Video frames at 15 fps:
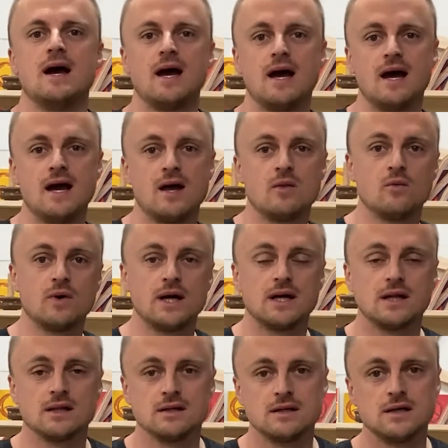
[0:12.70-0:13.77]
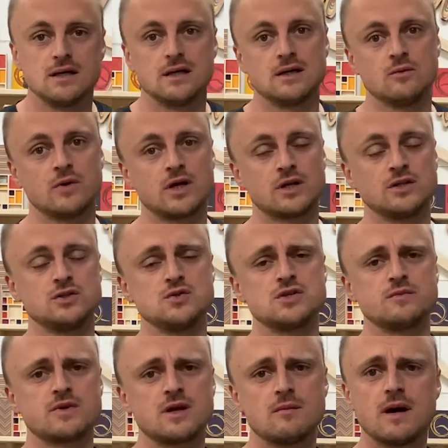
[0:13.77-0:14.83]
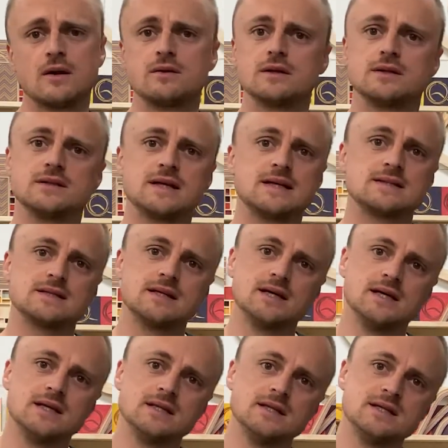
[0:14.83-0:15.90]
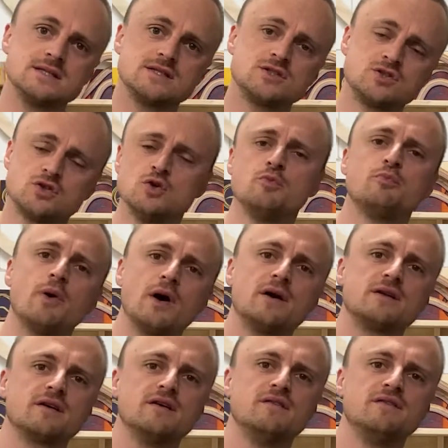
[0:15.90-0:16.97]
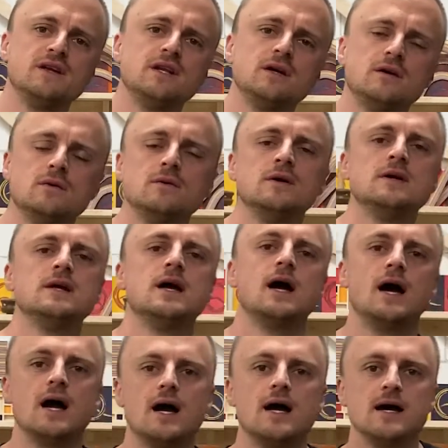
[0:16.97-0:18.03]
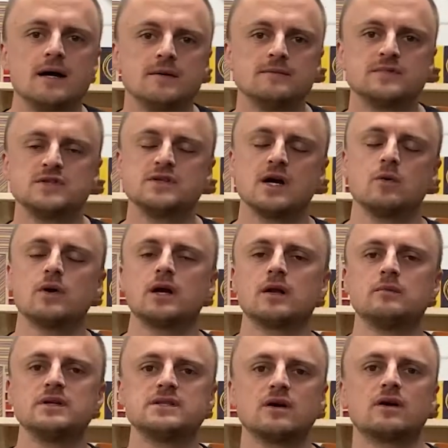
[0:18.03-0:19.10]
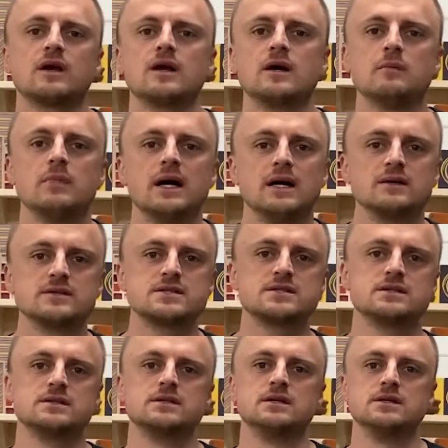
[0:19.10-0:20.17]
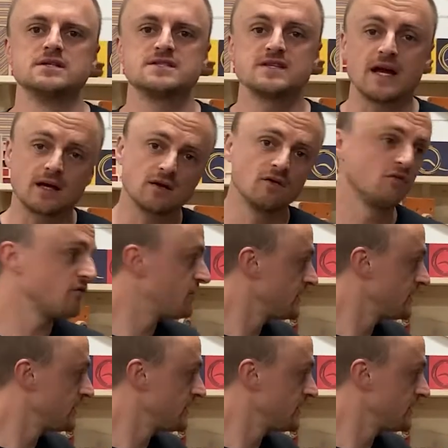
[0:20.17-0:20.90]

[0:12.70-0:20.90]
And well, we're gonna do something about that in this two-part video. Today we're gonna be talking about the cyclone